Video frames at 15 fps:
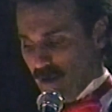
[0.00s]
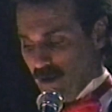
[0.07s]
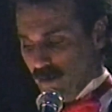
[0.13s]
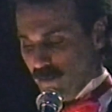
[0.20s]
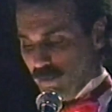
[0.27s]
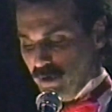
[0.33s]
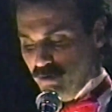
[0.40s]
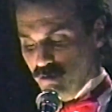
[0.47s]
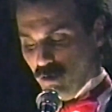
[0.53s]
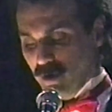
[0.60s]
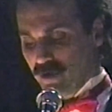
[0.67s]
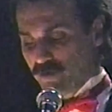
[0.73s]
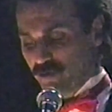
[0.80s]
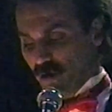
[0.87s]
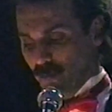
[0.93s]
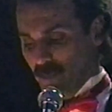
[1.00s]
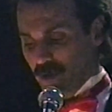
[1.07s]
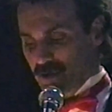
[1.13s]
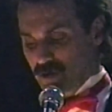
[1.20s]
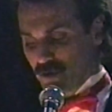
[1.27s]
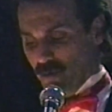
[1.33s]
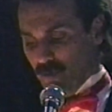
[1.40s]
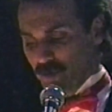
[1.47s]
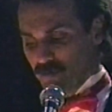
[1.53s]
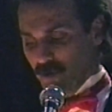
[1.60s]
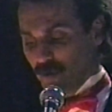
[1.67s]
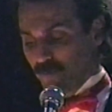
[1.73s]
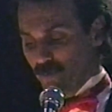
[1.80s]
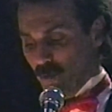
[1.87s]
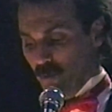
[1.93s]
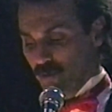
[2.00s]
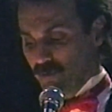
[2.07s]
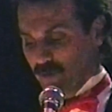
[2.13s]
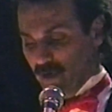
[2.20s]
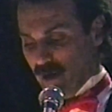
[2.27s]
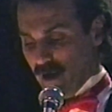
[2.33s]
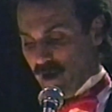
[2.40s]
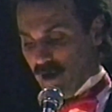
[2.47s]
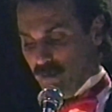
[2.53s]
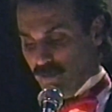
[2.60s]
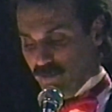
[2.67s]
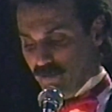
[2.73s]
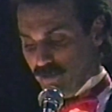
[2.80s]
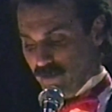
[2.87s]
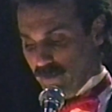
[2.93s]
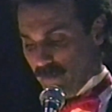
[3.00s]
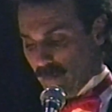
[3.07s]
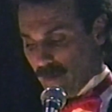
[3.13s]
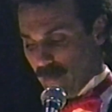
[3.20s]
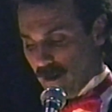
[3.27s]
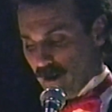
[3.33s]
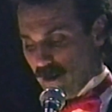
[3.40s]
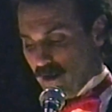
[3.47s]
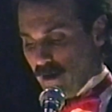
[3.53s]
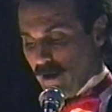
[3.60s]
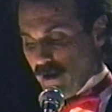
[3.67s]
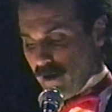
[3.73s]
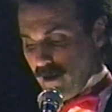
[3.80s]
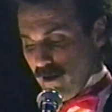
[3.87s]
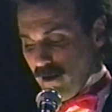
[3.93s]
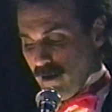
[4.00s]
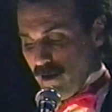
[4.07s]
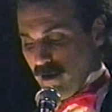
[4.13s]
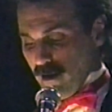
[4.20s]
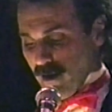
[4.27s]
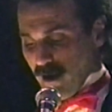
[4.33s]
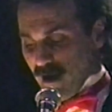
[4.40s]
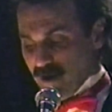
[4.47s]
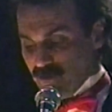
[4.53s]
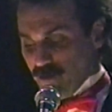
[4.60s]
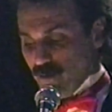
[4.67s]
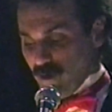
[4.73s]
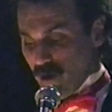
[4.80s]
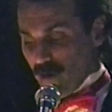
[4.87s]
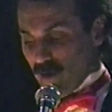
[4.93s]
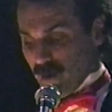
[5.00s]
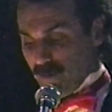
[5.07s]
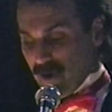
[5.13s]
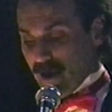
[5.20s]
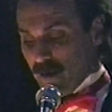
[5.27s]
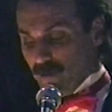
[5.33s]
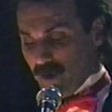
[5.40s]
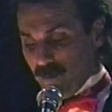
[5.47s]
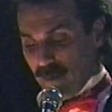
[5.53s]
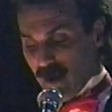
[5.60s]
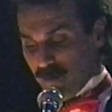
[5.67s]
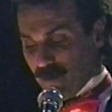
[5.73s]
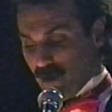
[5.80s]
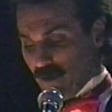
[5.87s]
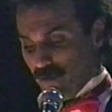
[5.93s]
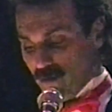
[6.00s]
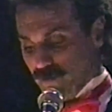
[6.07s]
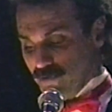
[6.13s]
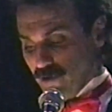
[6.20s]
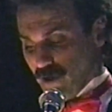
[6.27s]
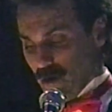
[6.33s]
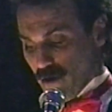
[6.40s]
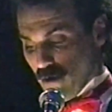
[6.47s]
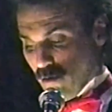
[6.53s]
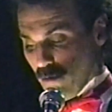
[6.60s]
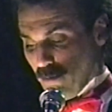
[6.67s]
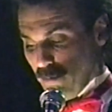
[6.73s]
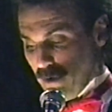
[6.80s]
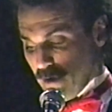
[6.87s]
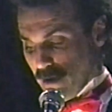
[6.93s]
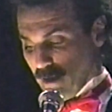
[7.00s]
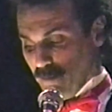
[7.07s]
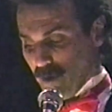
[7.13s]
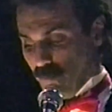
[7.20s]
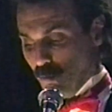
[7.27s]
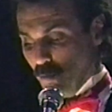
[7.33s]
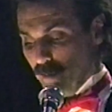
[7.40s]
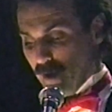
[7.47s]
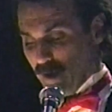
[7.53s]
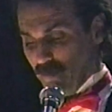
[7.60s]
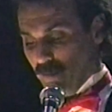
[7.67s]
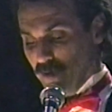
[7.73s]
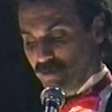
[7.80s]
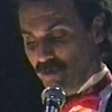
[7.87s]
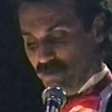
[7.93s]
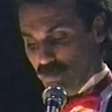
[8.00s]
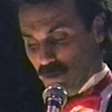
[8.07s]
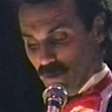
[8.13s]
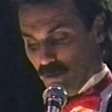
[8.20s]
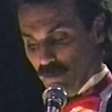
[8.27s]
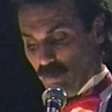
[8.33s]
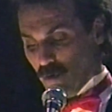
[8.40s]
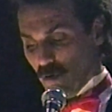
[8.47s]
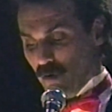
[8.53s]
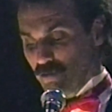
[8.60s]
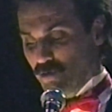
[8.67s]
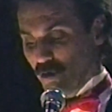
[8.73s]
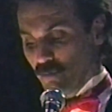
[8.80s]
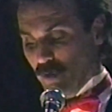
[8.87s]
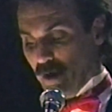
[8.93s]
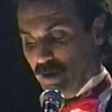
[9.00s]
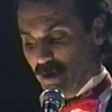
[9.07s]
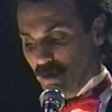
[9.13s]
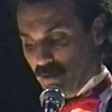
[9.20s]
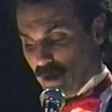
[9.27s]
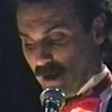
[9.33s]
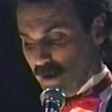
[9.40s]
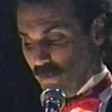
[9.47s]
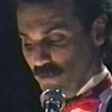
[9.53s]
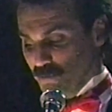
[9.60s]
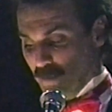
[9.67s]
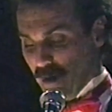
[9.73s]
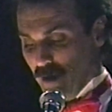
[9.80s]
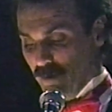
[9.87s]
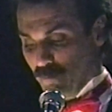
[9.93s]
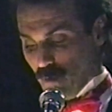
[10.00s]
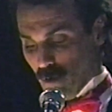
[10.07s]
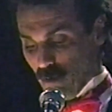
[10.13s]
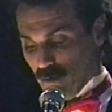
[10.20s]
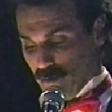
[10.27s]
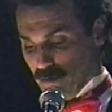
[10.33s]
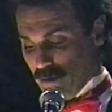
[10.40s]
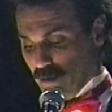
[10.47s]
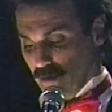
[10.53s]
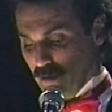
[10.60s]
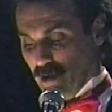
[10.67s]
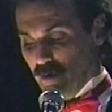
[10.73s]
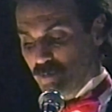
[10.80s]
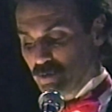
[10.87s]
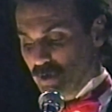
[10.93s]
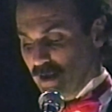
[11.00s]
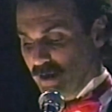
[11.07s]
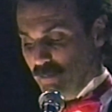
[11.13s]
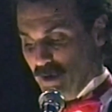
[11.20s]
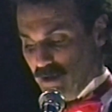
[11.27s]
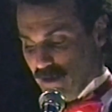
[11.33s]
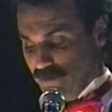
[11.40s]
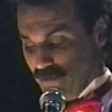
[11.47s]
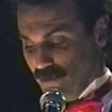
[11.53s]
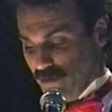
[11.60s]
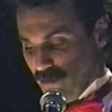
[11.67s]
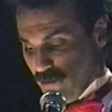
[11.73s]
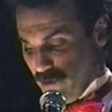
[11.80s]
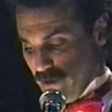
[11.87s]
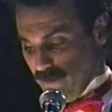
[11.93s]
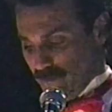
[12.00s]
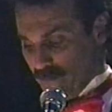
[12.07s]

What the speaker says: We enjoyed it so much and always looked forward to the games. As you know, I'm now in the Bethel nursing home, and my roommate, Mrs. Bloom, guards her radio like it was made of gold, never letting me listen to it.